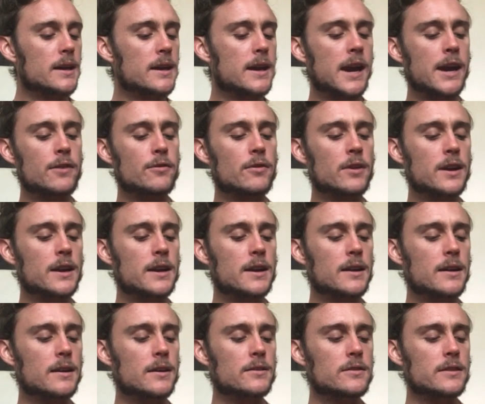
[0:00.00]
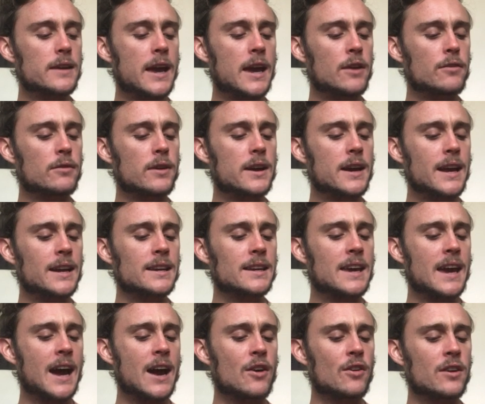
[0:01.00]
Henry and
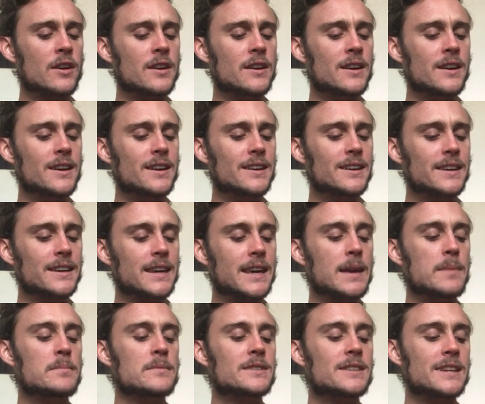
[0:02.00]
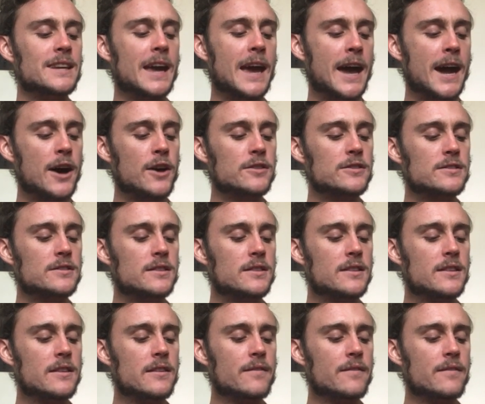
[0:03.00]
Karen Kimsey House,